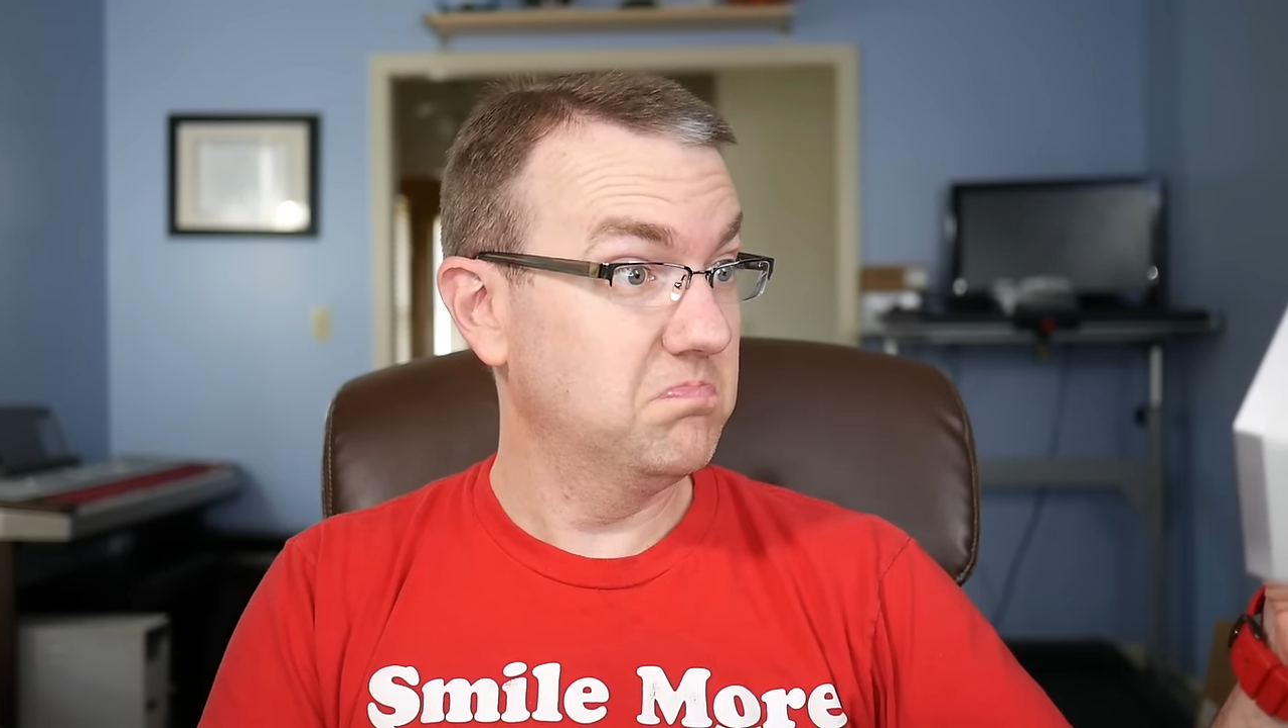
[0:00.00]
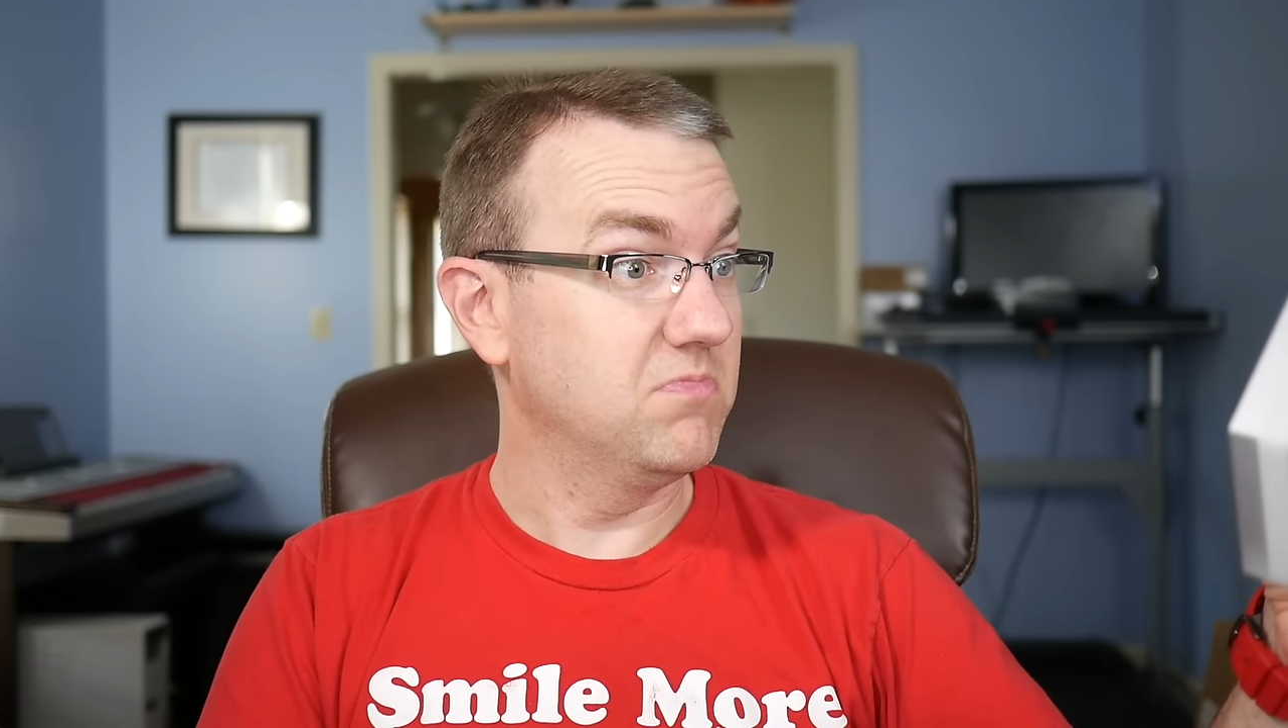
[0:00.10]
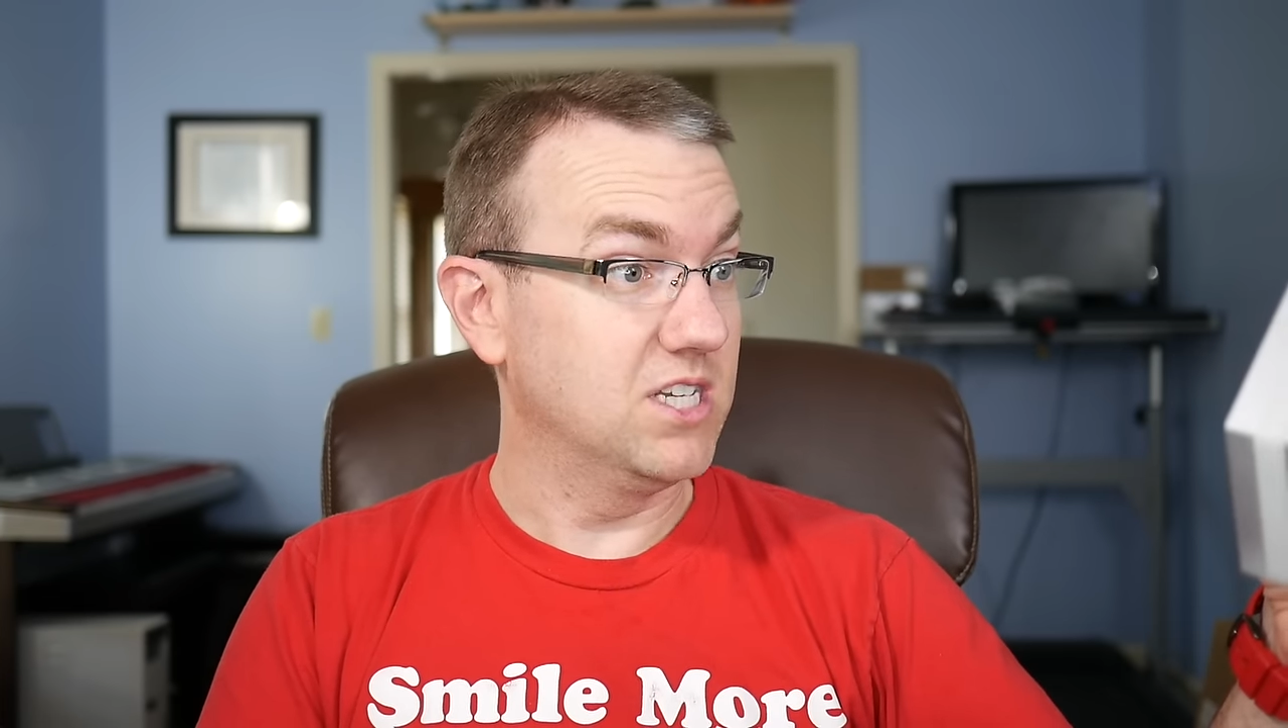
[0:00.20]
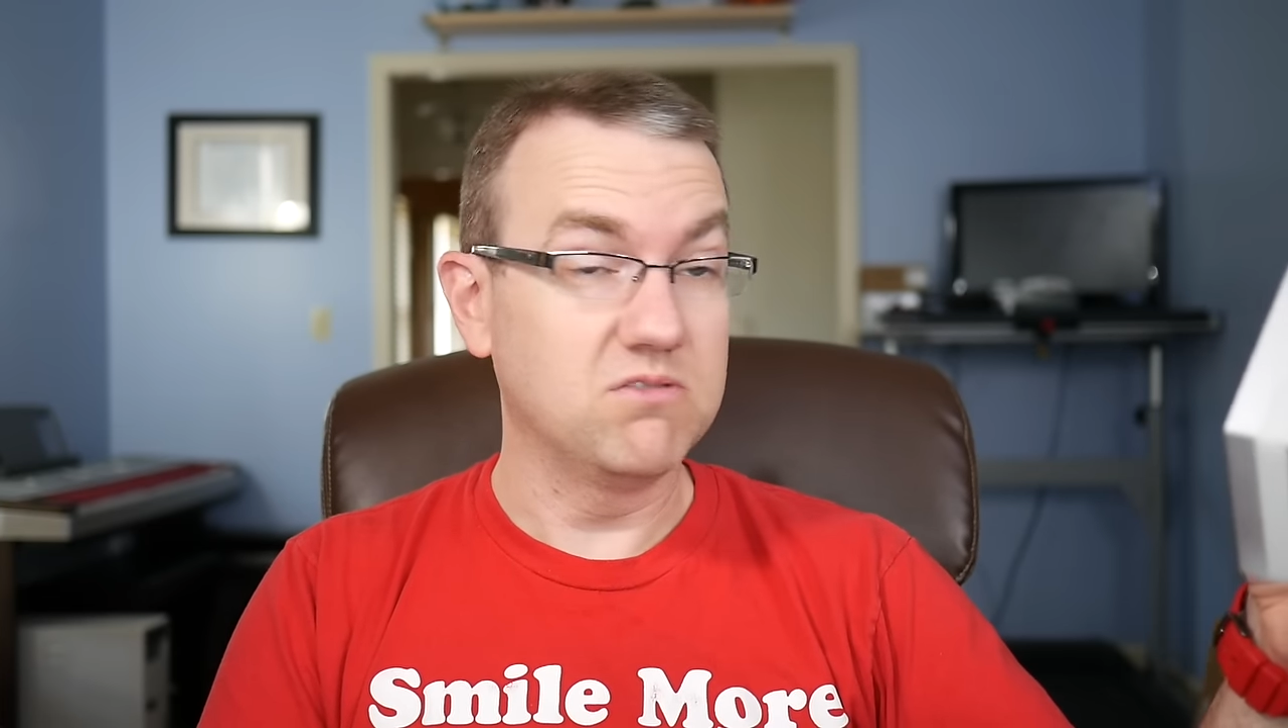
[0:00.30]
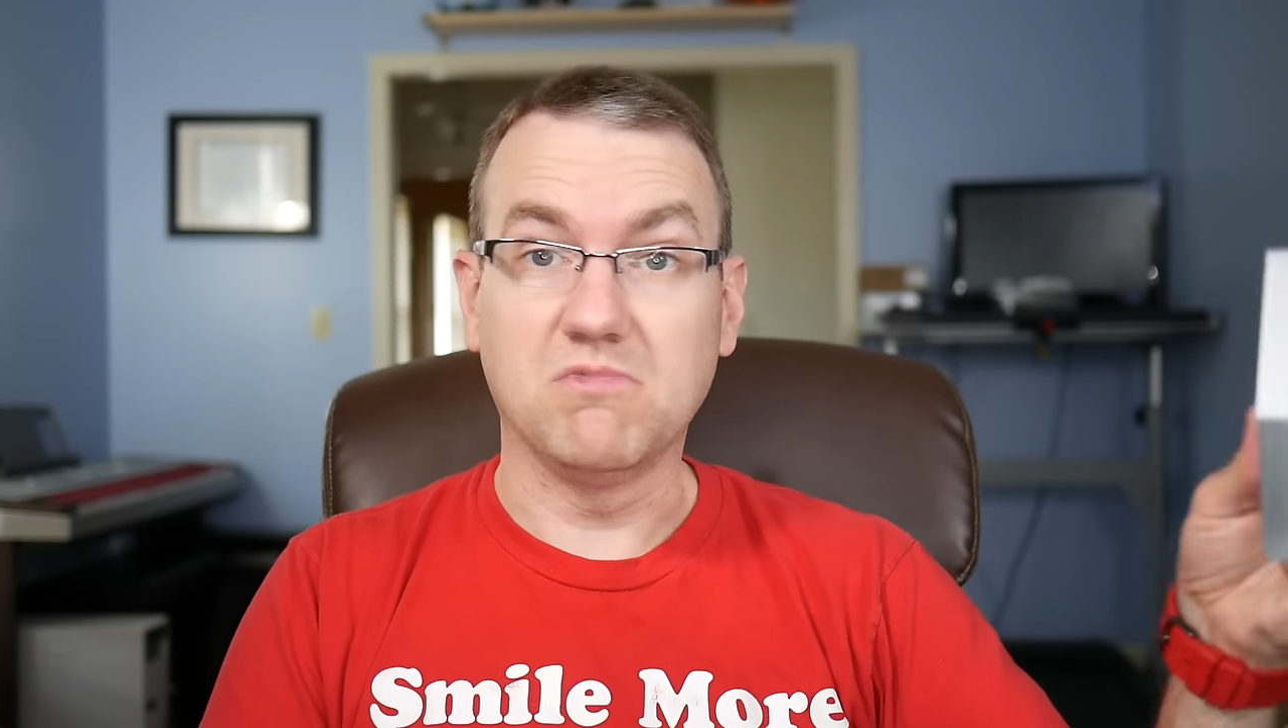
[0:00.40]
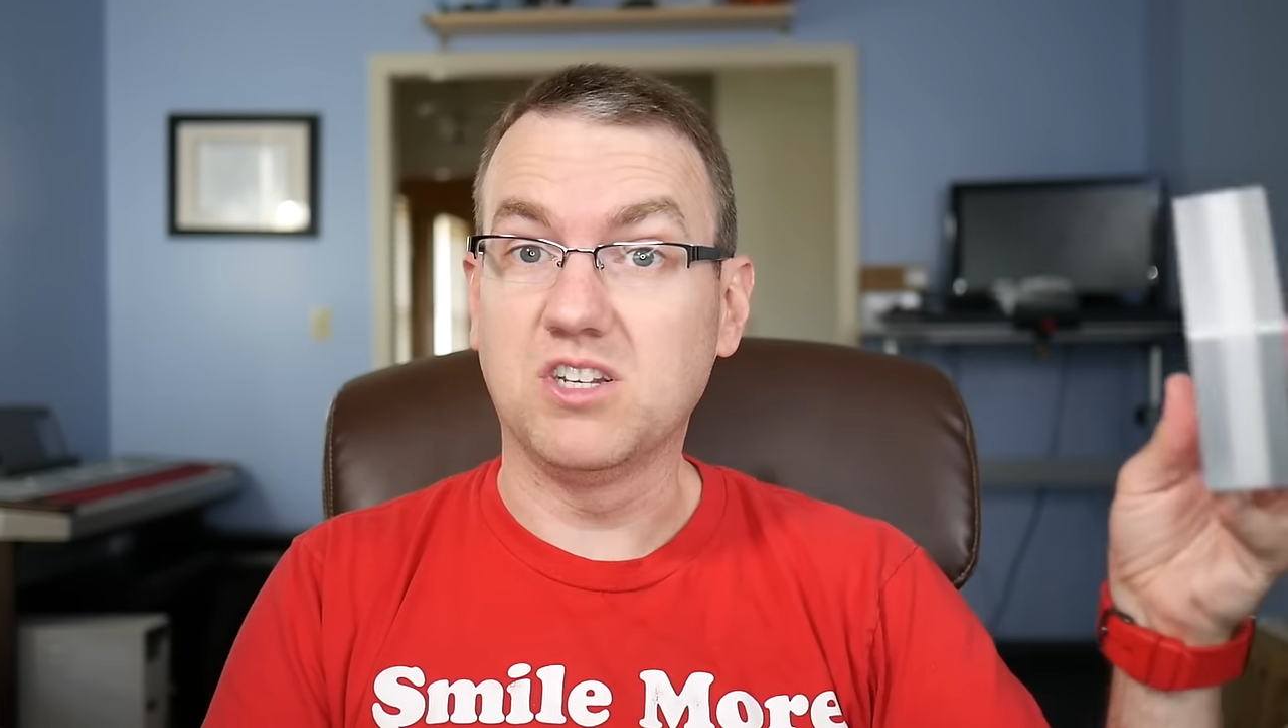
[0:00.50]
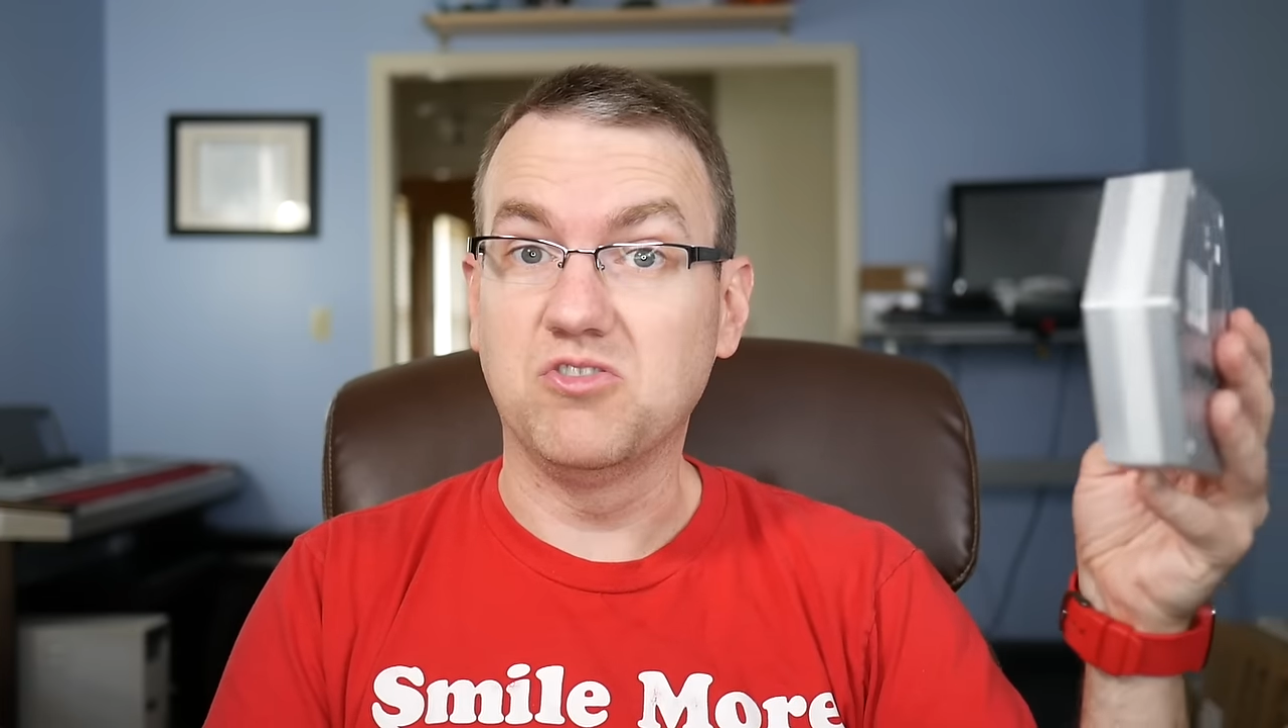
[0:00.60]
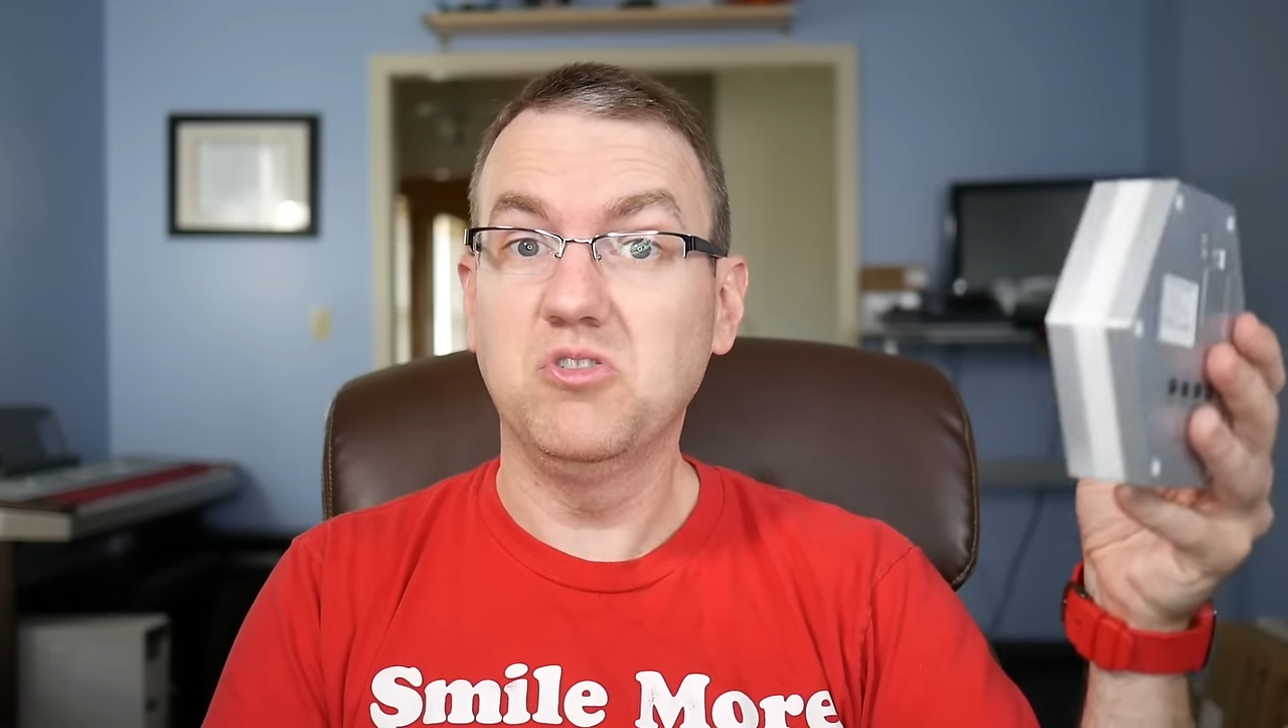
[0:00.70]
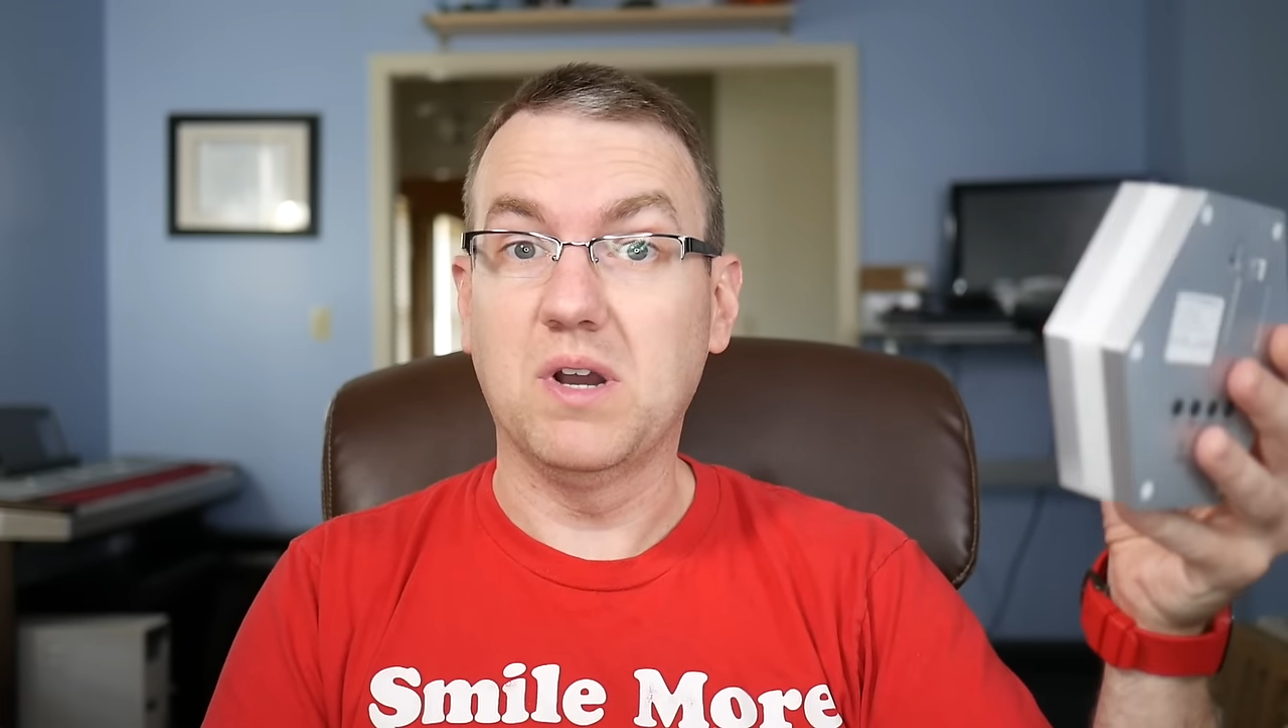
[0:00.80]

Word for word: It'll do.